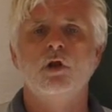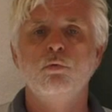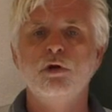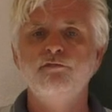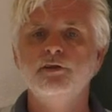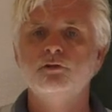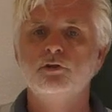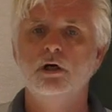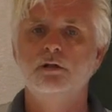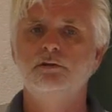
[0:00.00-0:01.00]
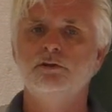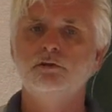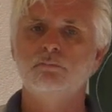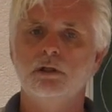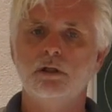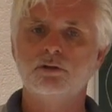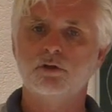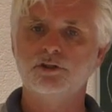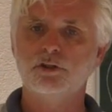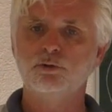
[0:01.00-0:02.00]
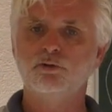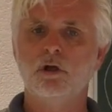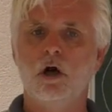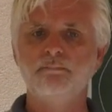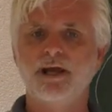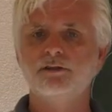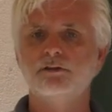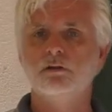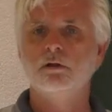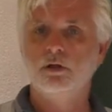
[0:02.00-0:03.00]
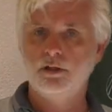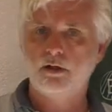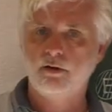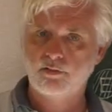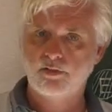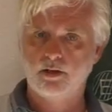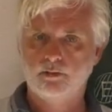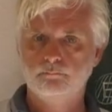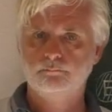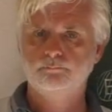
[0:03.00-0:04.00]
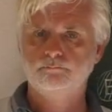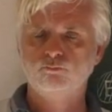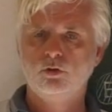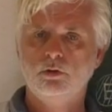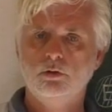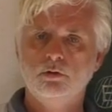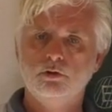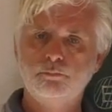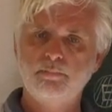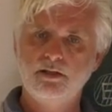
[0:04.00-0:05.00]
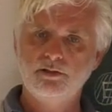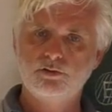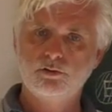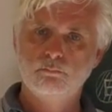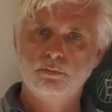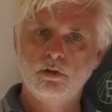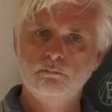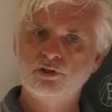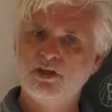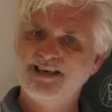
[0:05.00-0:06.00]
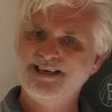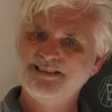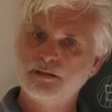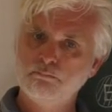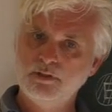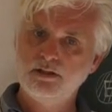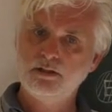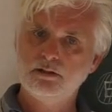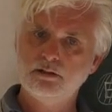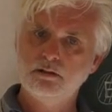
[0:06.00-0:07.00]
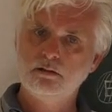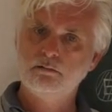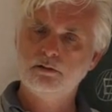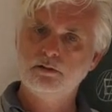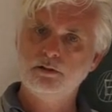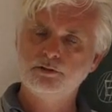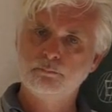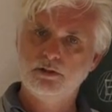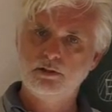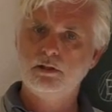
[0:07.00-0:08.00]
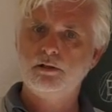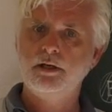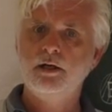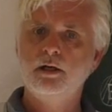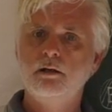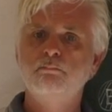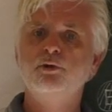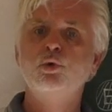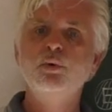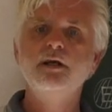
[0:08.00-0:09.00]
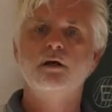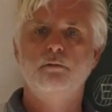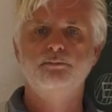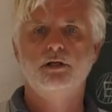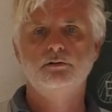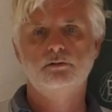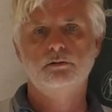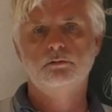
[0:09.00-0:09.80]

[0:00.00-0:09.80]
And what a field does is to make interaction between objects an indirect thing. Space becomes an intermediary between objects.